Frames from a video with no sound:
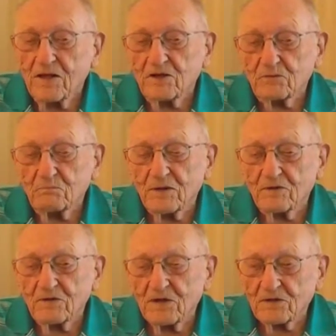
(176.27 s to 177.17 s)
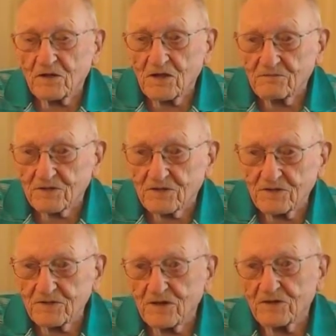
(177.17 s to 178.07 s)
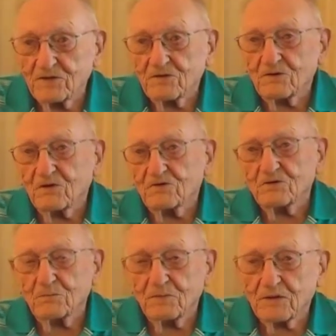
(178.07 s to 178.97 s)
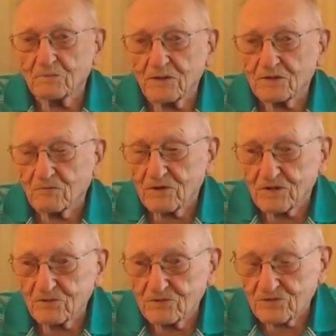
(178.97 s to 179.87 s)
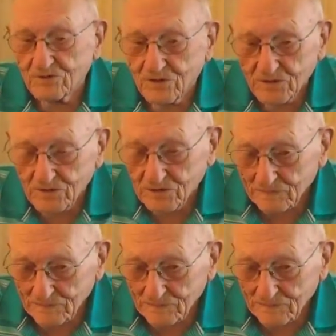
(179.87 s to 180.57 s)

It's better not to have a gun on you, or that somebody might want to use it on you.